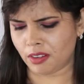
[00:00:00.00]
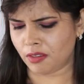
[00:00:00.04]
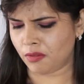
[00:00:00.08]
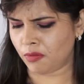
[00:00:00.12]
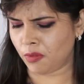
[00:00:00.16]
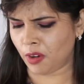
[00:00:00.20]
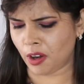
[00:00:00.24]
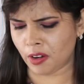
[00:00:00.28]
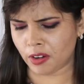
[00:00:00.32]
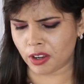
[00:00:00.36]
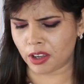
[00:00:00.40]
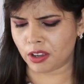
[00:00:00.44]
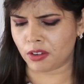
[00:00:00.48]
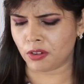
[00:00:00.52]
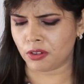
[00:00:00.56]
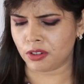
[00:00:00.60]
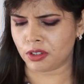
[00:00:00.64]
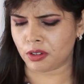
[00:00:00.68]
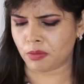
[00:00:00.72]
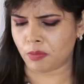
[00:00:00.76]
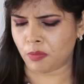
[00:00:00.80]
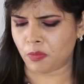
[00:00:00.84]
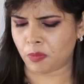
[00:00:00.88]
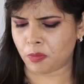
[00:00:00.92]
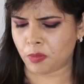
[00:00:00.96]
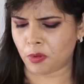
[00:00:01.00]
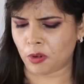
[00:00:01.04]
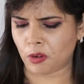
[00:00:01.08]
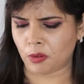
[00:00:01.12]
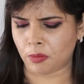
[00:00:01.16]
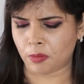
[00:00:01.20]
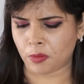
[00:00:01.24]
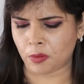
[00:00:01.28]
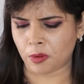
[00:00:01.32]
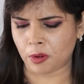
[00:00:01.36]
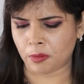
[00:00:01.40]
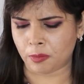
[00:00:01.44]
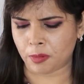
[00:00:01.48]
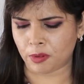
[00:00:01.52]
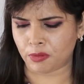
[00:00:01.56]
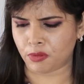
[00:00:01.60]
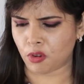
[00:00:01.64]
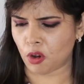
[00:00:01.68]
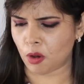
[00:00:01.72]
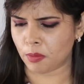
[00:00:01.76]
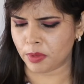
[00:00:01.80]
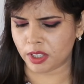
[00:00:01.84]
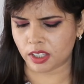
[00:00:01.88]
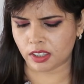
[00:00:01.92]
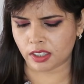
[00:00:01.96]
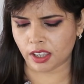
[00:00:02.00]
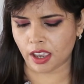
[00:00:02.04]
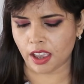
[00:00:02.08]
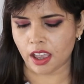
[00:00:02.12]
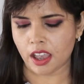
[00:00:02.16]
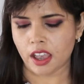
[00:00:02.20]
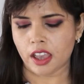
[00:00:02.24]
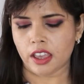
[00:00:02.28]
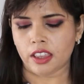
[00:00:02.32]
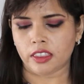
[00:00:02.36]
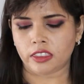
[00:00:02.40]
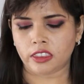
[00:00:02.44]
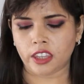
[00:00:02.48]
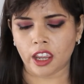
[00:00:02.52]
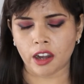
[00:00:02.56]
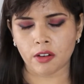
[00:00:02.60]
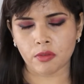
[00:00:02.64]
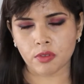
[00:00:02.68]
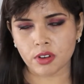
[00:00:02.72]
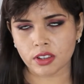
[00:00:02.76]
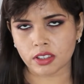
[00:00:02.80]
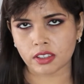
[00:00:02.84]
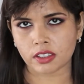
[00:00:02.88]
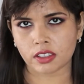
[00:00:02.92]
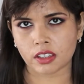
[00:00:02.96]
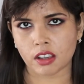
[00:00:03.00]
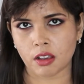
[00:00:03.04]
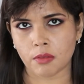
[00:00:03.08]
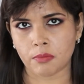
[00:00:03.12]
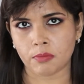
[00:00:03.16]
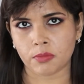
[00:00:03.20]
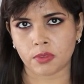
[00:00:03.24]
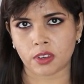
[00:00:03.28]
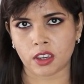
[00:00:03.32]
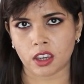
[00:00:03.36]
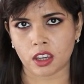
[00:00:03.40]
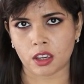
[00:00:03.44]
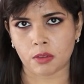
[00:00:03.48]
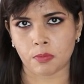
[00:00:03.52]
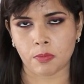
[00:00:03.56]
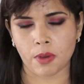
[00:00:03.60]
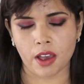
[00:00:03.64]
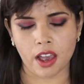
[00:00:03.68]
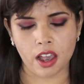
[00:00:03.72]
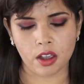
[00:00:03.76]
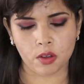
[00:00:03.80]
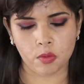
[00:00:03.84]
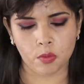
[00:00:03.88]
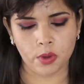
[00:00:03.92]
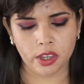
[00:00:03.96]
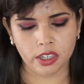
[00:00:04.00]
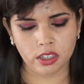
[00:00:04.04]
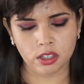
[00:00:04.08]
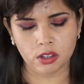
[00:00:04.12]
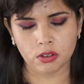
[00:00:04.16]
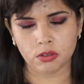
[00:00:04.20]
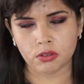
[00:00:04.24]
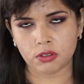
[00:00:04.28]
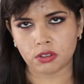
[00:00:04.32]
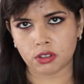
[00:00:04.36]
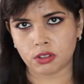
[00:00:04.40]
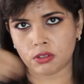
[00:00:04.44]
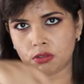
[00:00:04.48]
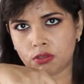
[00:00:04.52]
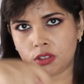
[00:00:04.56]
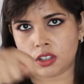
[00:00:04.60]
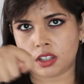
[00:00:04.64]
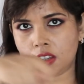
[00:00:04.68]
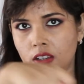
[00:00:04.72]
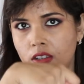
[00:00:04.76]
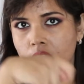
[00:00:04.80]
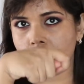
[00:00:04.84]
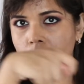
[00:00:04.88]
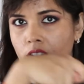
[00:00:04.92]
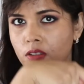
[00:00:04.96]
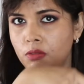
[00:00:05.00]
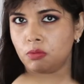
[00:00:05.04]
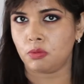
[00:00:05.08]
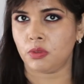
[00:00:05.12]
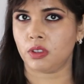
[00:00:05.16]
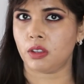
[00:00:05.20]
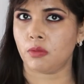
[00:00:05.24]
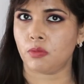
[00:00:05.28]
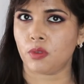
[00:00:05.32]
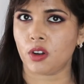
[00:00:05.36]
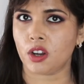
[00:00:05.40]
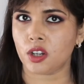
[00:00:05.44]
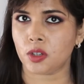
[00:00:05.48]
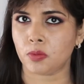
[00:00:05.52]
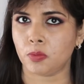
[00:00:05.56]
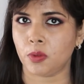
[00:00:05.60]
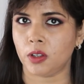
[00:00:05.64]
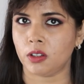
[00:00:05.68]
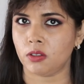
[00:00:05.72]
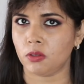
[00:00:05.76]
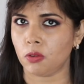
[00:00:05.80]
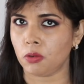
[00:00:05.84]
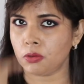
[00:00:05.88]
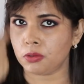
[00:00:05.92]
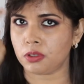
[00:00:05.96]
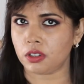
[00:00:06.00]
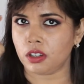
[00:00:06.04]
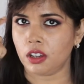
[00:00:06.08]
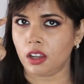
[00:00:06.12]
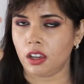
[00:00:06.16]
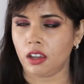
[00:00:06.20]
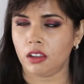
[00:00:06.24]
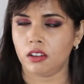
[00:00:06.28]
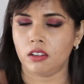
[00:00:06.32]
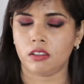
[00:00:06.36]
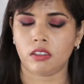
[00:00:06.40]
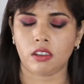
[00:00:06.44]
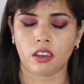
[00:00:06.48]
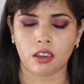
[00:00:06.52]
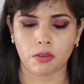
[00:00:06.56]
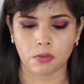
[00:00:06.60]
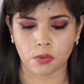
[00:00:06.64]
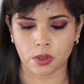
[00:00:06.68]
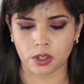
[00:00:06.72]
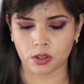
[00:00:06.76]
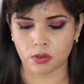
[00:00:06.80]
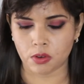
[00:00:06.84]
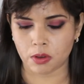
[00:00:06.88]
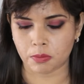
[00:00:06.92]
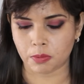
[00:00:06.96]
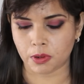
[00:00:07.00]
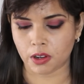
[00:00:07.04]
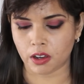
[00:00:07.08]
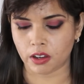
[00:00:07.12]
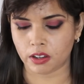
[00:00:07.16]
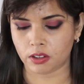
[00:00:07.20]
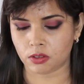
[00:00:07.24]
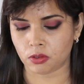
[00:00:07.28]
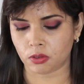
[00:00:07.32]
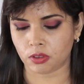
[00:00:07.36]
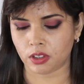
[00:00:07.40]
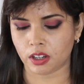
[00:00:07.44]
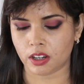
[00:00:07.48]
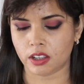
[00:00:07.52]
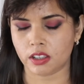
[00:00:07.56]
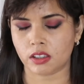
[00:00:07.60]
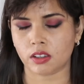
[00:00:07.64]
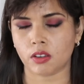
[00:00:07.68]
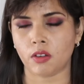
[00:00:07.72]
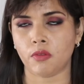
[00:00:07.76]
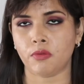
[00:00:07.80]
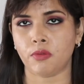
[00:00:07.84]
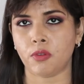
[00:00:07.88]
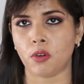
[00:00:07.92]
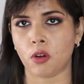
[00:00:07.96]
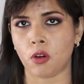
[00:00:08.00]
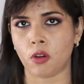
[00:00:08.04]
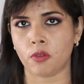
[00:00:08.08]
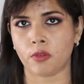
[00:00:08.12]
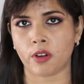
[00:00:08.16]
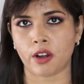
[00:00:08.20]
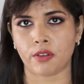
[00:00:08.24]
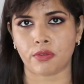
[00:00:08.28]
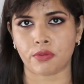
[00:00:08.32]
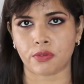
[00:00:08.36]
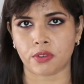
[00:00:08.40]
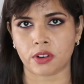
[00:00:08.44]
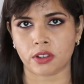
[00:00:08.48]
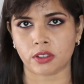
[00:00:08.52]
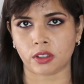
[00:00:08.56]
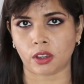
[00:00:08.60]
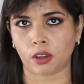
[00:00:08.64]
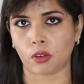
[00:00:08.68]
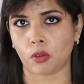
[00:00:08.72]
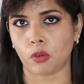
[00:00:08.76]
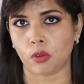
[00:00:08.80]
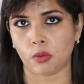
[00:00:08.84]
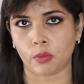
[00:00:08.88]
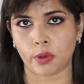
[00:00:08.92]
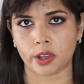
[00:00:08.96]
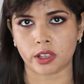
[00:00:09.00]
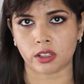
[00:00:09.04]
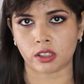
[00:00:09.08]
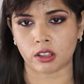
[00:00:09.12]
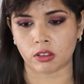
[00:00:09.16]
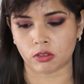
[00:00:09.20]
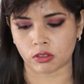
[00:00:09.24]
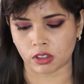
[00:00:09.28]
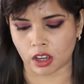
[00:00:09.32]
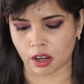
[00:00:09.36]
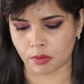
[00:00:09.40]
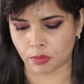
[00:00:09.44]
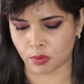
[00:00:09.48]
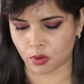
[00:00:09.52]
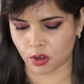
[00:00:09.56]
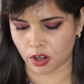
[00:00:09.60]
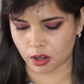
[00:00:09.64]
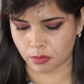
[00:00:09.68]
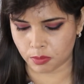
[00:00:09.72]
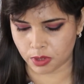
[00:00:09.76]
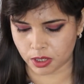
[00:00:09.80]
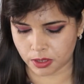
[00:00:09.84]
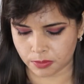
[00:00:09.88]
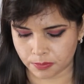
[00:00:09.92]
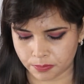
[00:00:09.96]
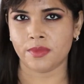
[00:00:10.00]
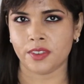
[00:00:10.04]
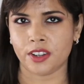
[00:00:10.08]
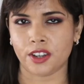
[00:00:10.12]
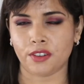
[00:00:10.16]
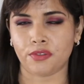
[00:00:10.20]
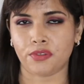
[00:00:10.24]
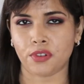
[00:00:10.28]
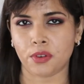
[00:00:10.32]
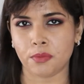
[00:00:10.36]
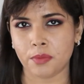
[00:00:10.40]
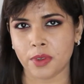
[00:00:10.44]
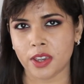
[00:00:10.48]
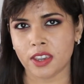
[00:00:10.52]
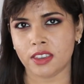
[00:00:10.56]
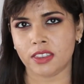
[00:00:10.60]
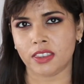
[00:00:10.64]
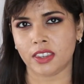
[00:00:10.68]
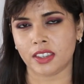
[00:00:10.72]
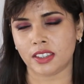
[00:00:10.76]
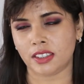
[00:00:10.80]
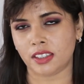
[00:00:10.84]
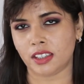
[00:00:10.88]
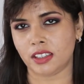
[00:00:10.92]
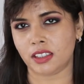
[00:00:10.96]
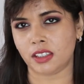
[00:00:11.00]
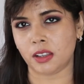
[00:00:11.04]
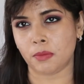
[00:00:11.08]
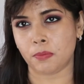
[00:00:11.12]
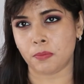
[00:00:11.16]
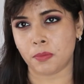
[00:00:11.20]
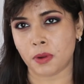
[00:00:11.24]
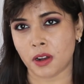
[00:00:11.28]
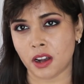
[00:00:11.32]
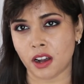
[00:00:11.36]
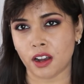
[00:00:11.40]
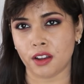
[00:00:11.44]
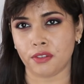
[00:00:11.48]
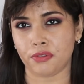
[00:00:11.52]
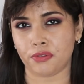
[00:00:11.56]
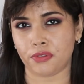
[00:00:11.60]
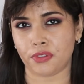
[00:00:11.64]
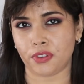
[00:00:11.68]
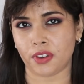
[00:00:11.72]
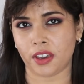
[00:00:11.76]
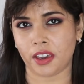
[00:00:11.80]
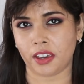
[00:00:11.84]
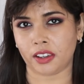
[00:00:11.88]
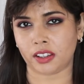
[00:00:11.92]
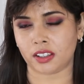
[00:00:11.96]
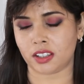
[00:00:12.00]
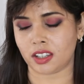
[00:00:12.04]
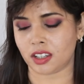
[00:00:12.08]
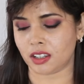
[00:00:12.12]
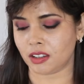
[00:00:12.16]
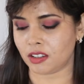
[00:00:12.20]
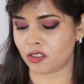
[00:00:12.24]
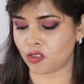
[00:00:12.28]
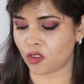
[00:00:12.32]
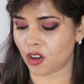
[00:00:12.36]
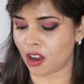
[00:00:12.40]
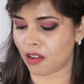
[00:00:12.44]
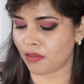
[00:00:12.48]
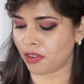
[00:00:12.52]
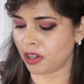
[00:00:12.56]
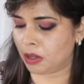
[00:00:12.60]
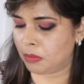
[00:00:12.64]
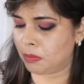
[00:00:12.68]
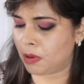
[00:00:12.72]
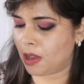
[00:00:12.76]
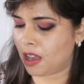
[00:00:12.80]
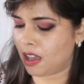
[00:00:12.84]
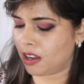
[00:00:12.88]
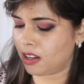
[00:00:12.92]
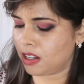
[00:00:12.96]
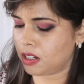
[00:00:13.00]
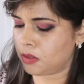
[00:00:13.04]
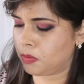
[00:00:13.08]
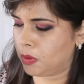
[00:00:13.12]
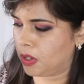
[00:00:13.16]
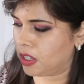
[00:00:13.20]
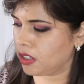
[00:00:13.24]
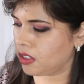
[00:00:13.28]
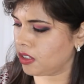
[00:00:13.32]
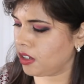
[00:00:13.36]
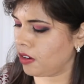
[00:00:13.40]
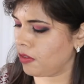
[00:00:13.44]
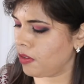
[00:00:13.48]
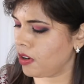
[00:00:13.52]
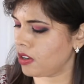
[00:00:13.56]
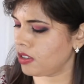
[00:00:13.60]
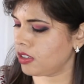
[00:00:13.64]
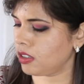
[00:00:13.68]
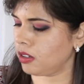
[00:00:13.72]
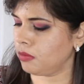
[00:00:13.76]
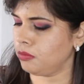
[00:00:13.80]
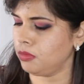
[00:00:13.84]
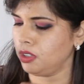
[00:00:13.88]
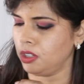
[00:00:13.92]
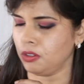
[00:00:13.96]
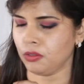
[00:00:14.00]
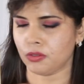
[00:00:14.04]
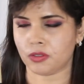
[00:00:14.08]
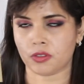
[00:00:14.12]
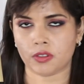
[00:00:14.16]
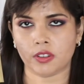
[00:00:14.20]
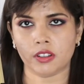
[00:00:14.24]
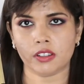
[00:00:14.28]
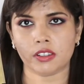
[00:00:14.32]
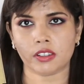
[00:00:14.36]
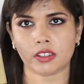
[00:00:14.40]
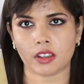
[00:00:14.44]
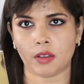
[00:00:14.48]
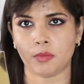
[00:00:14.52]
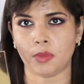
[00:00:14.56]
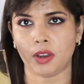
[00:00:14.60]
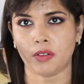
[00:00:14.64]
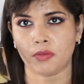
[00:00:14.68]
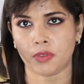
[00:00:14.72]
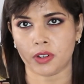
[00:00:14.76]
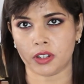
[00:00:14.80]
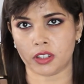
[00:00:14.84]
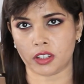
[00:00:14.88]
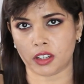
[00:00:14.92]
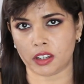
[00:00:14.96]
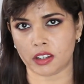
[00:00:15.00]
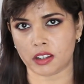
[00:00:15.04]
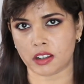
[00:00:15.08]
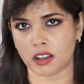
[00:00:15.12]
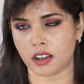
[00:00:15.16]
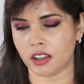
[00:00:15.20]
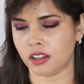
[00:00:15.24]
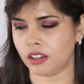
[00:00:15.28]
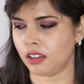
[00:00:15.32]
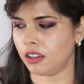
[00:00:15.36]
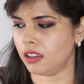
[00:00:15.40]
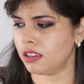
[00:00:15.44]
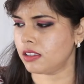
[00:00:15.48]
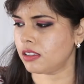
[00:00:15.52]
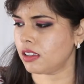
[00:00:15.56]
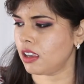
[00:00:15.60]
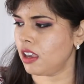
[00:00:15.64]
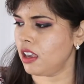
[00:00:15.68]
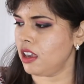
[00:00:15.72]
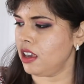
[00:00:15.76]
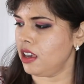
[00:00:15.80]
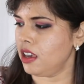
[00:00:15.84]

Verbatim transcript: very good performance there. There is some kickback when you do decat it with a brush, but not anything when you apply it on the lids. For reference, I always use eye primer. Now for me, this is the perfect travel palette because there are some neutrals, some everyday colors,